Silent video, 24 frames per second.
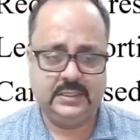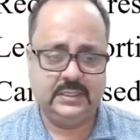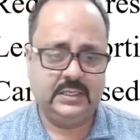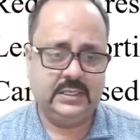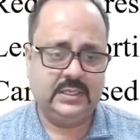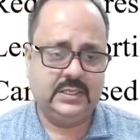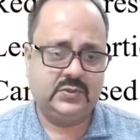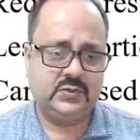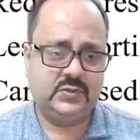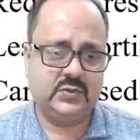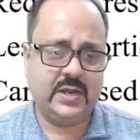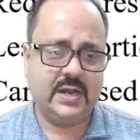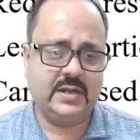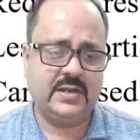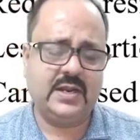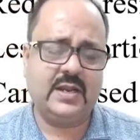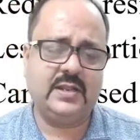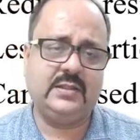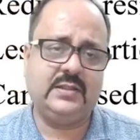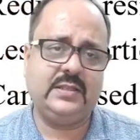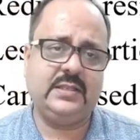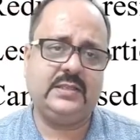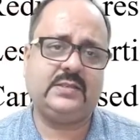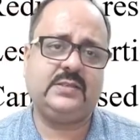So
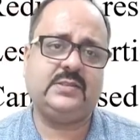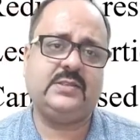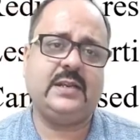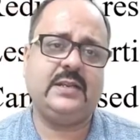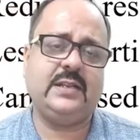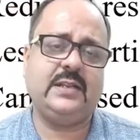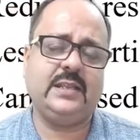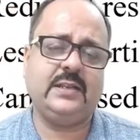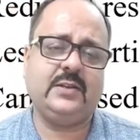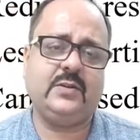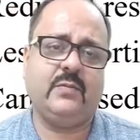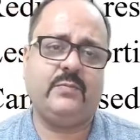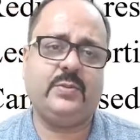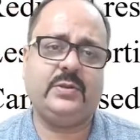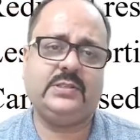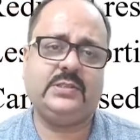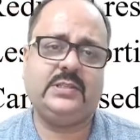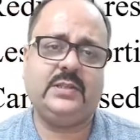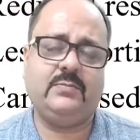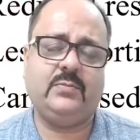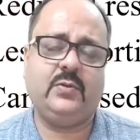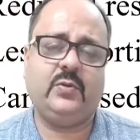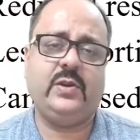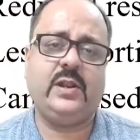under this static
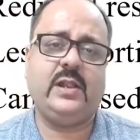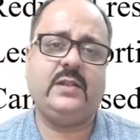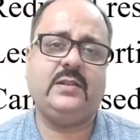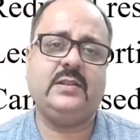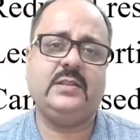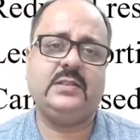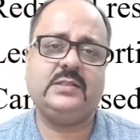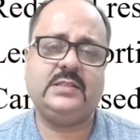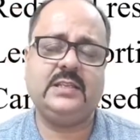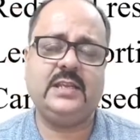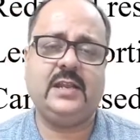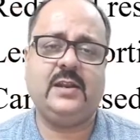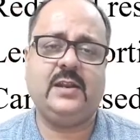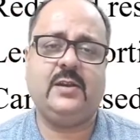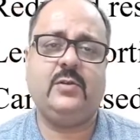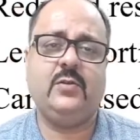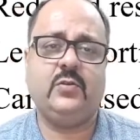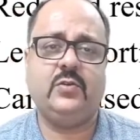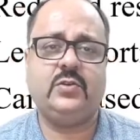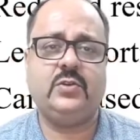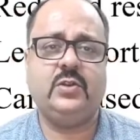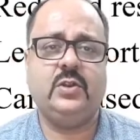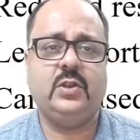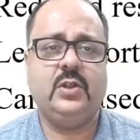compressive load and the shear
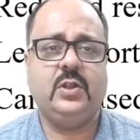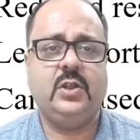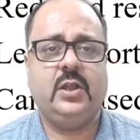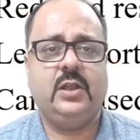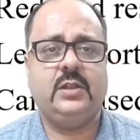load,